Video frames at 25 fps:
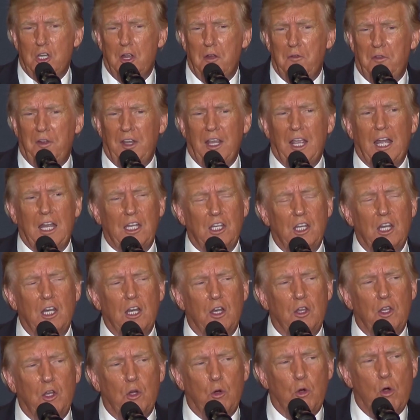Don't forget, you
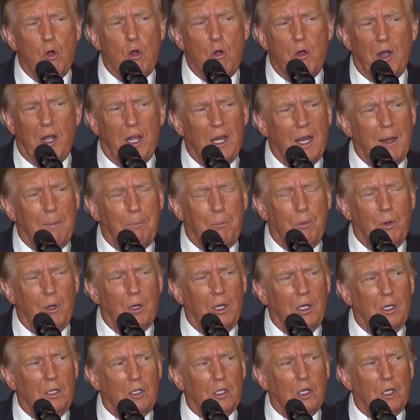know, you're already up really